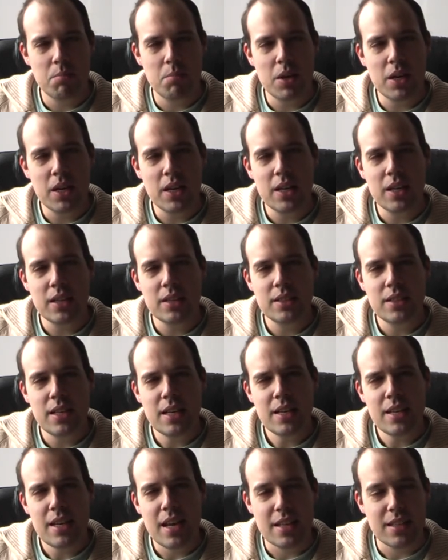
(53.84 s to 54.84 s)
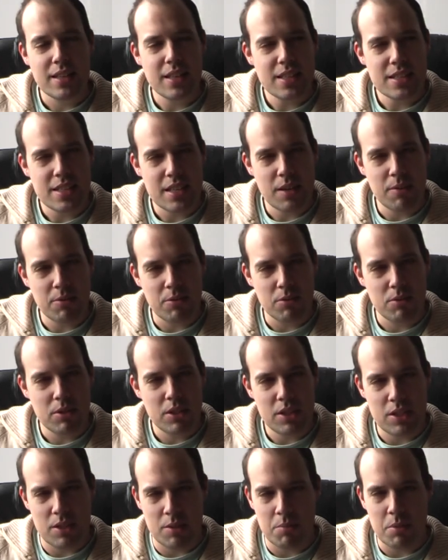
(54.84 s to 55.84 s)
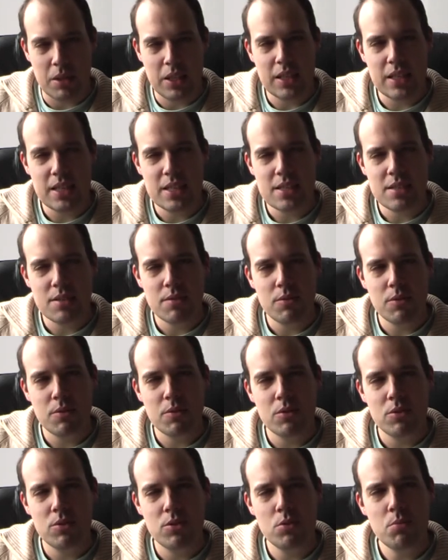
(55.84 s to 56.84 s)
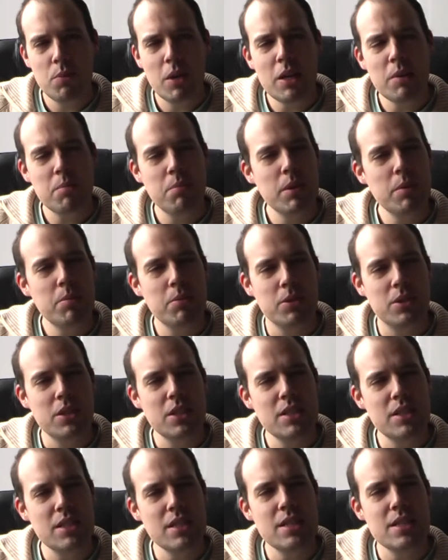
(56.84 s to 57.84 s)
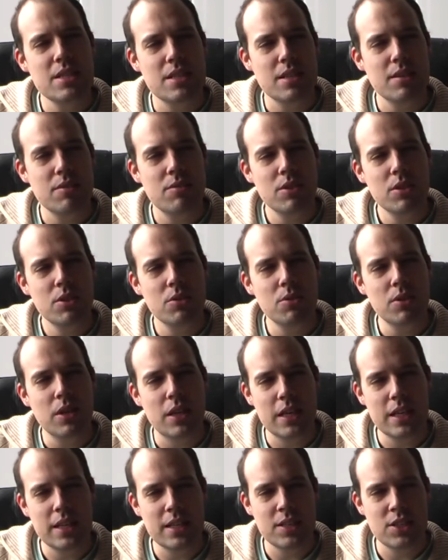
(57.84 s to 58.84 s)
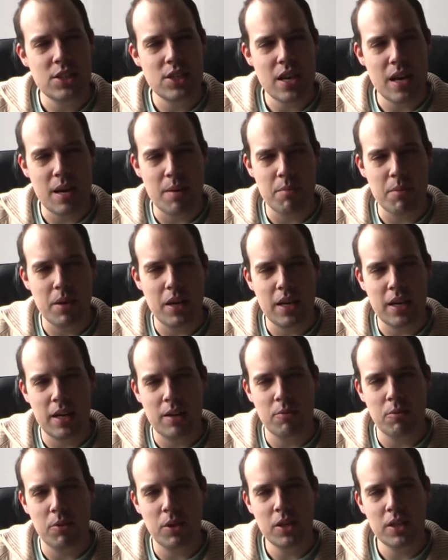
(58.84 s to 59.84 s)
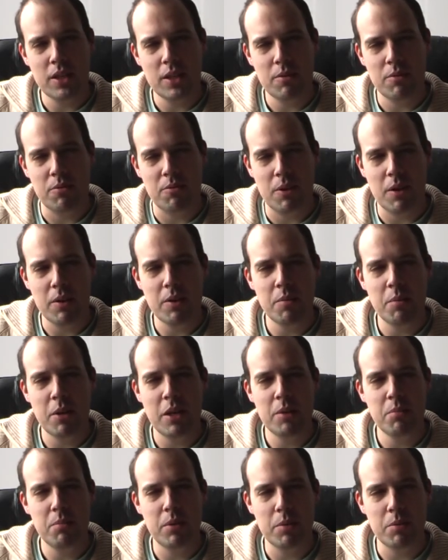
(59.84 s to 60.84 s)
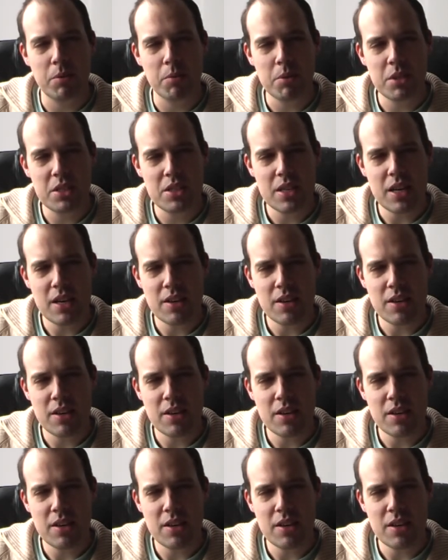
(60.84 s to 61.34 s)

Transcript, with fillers: But that does have a reason, because to many people this is a real hidden gem and one that very many people missed